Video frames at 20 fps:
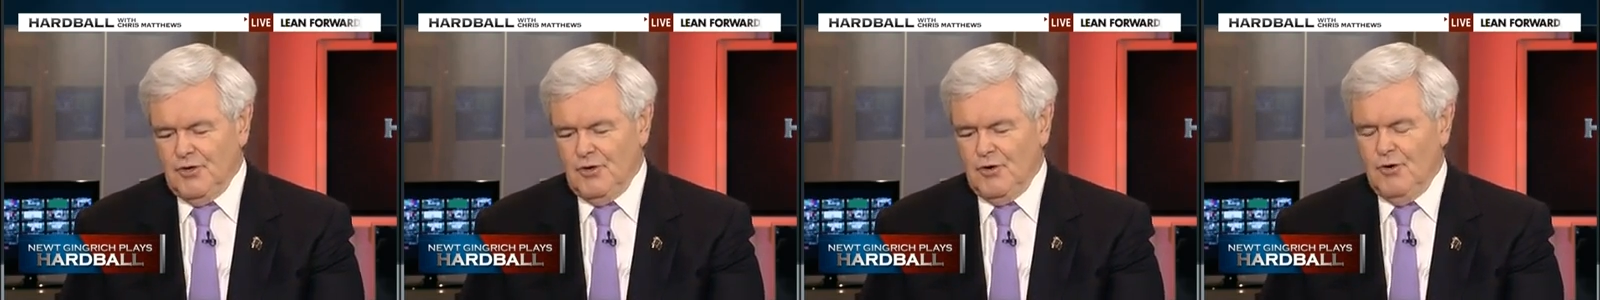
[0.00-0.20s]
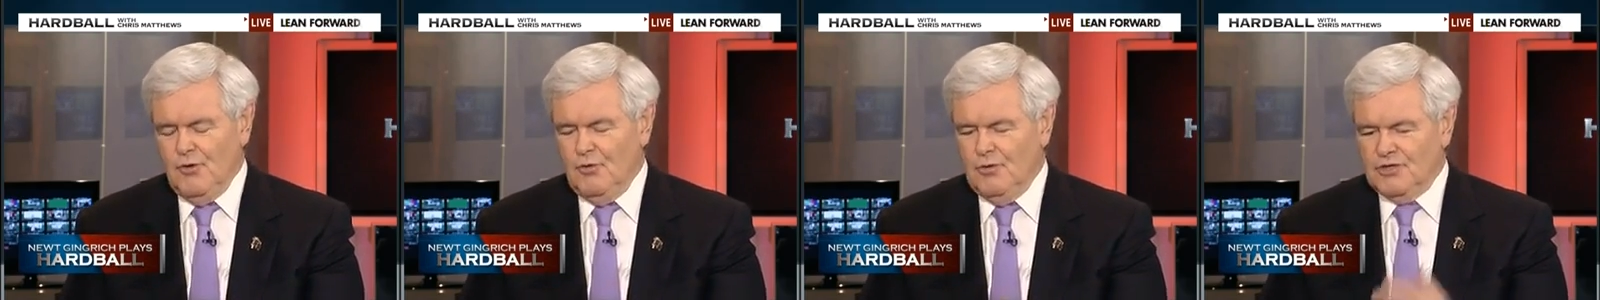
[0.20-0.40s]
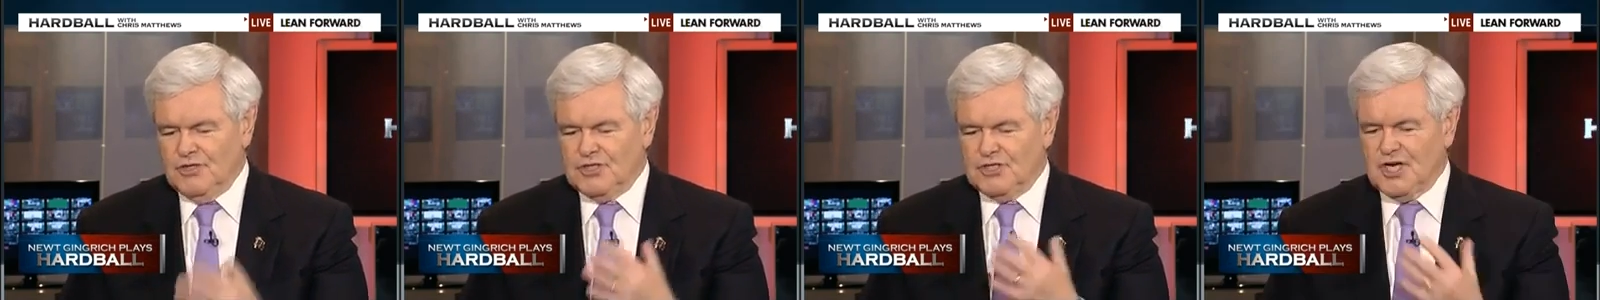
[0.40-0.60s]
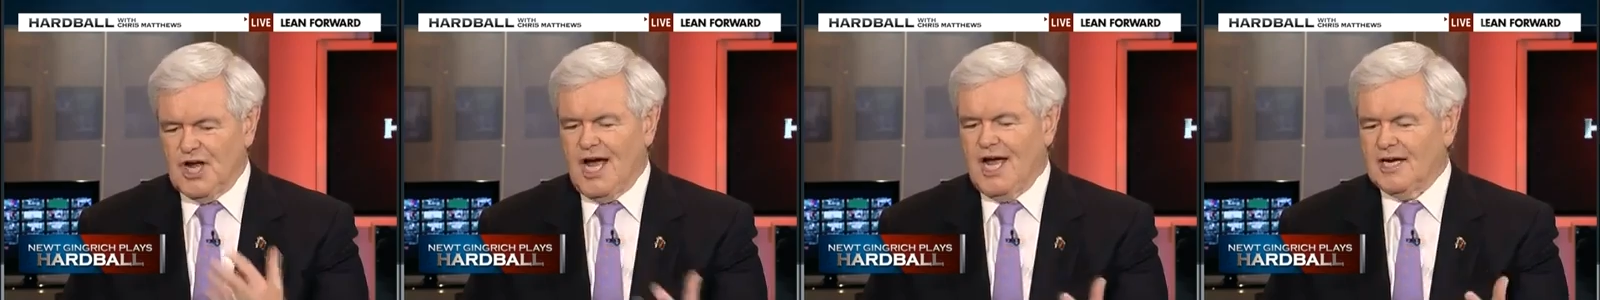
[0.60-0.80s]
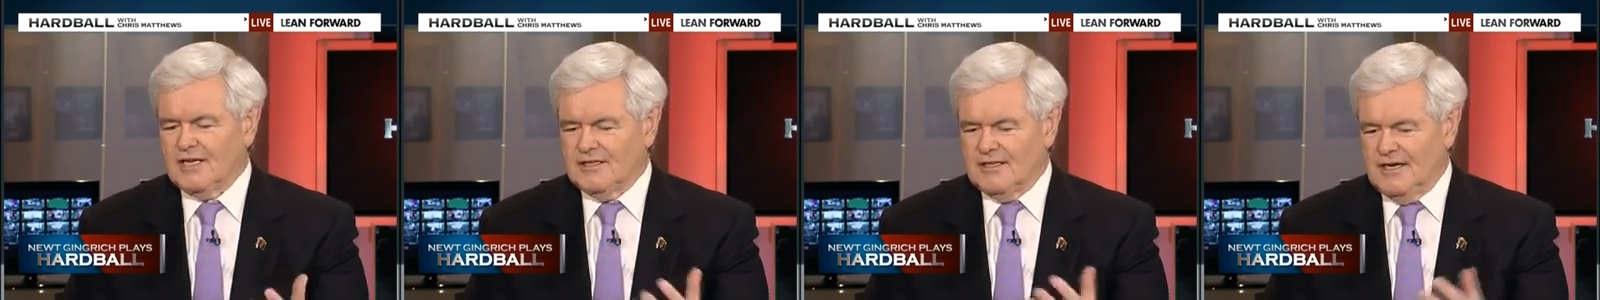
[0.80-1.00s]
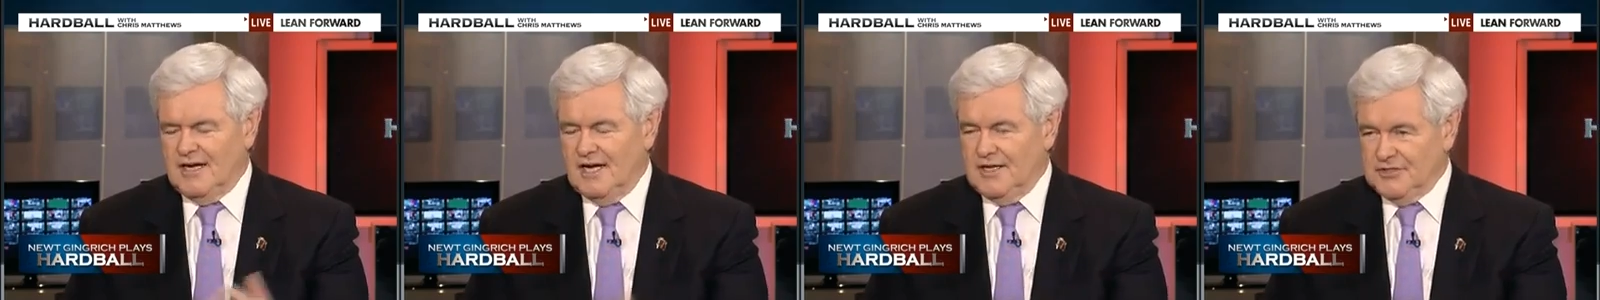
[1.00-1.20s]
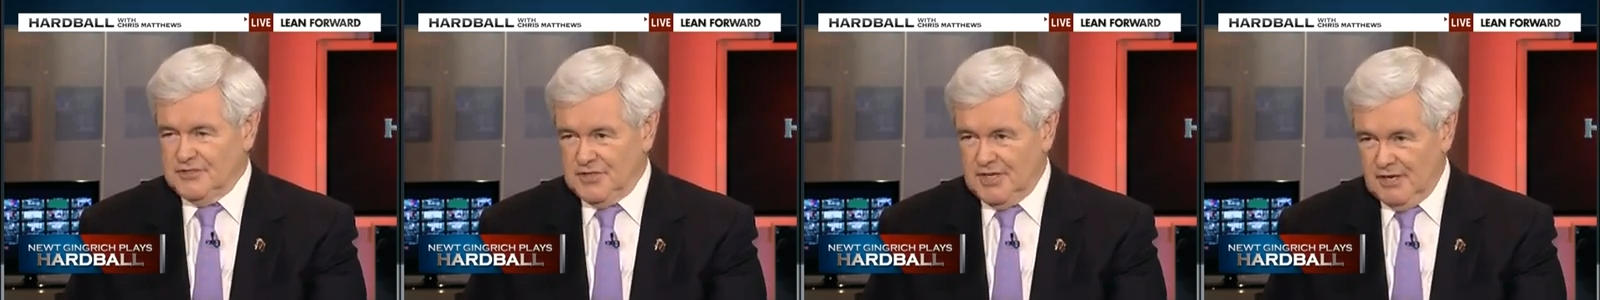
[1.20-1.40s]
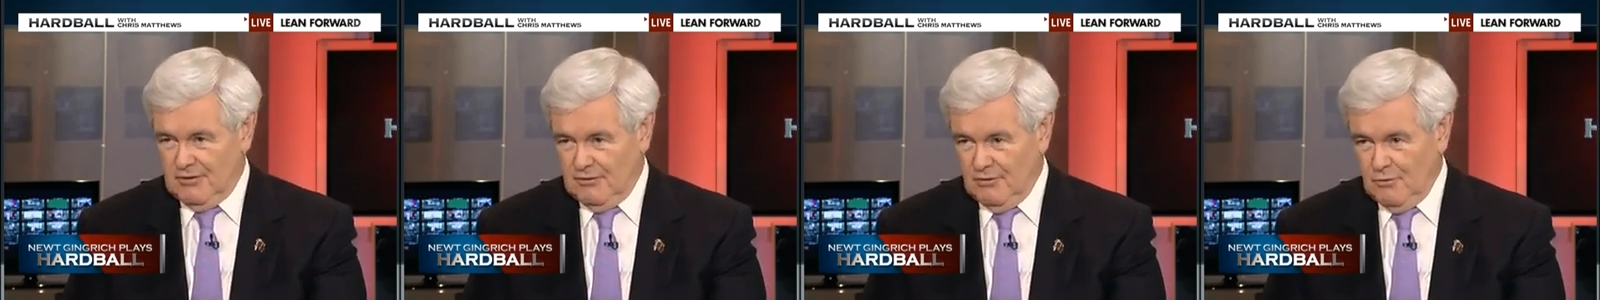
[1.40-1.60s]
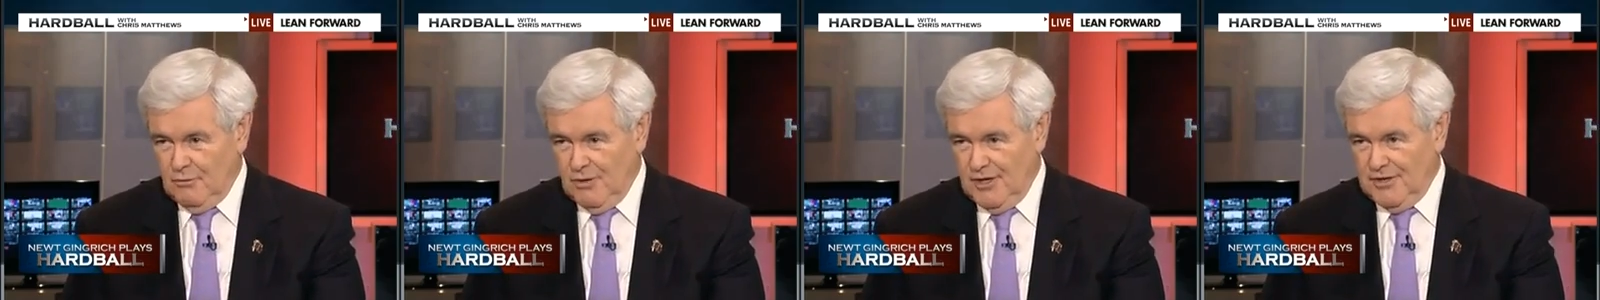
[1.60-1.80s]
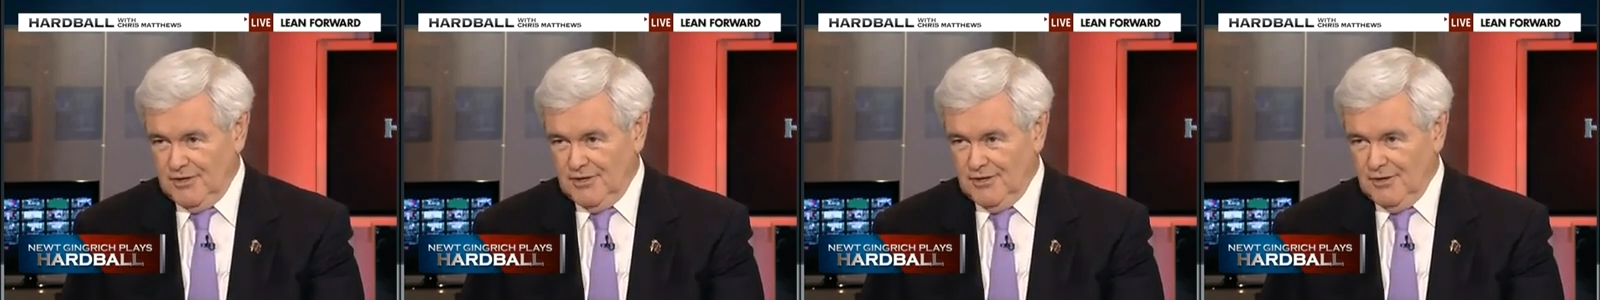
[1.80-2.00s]
who were shocked that Eisenhower
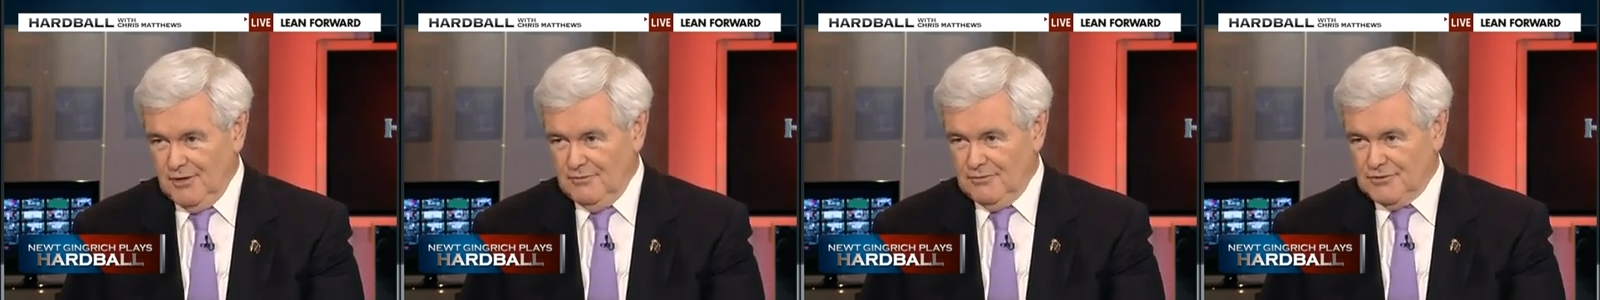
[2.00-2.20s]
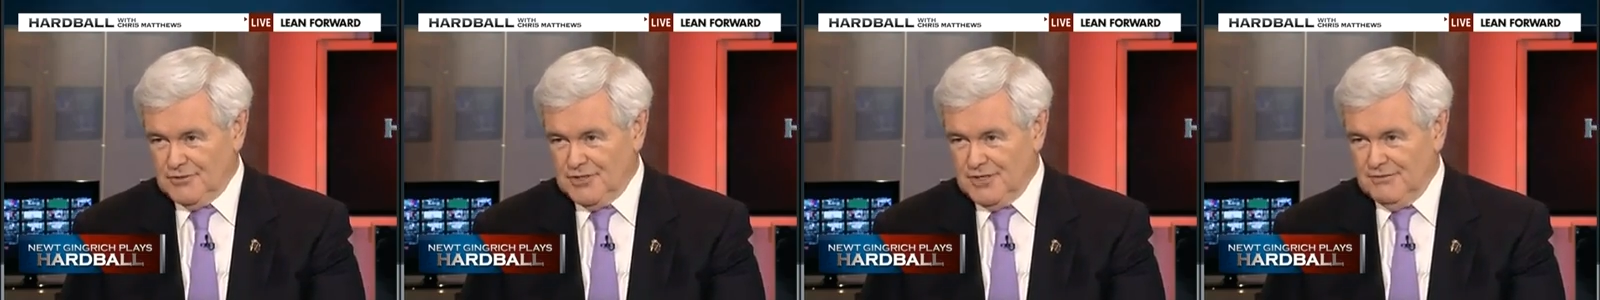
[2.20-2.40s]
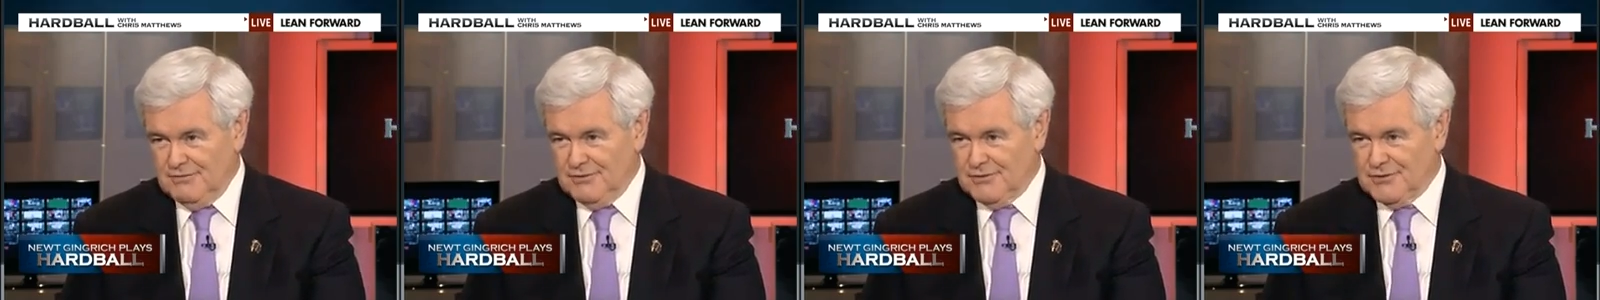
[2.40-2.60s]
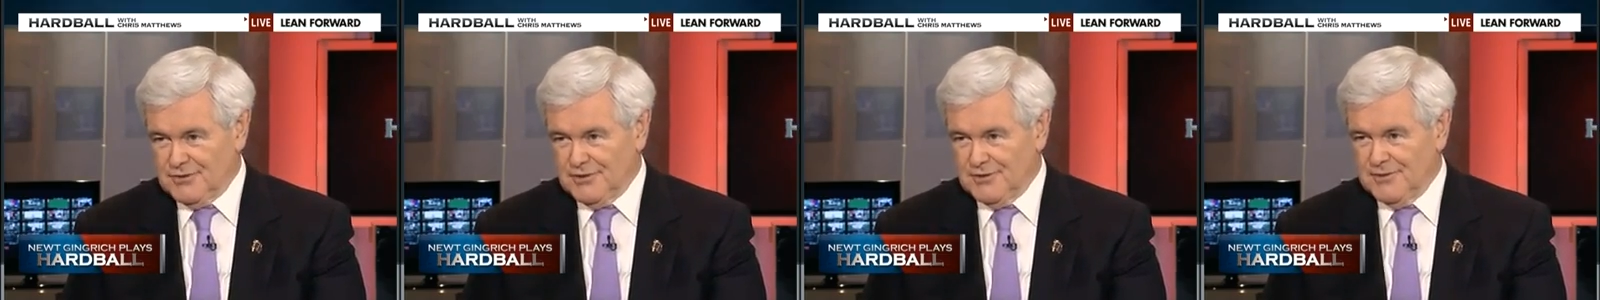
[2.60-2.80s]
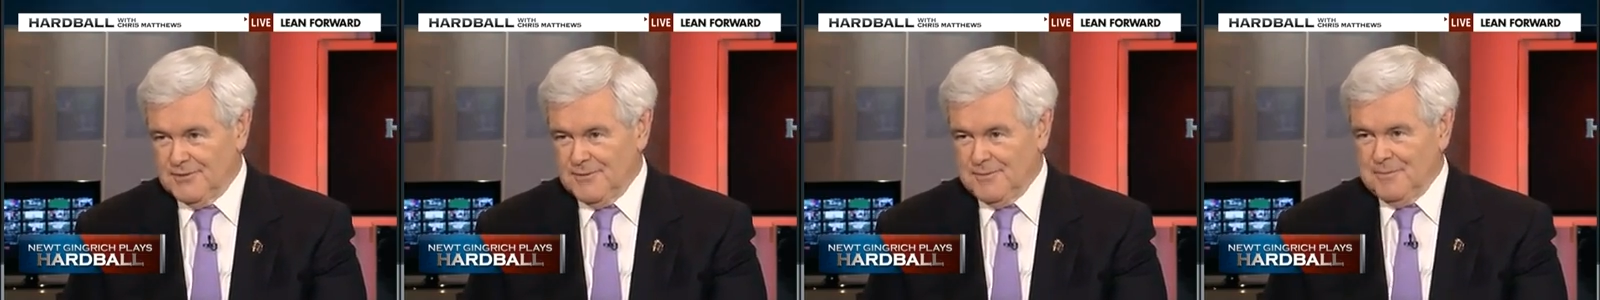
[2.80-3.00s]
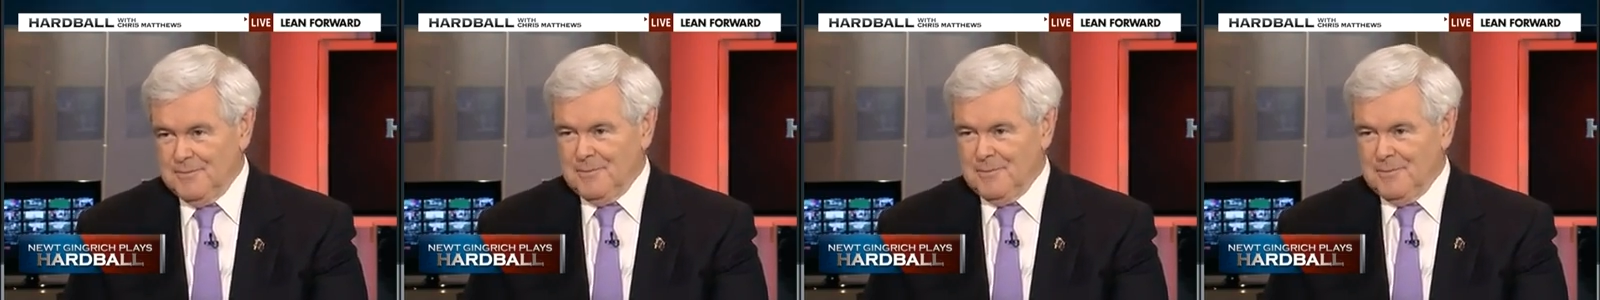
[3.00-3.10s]
won over Stevenson.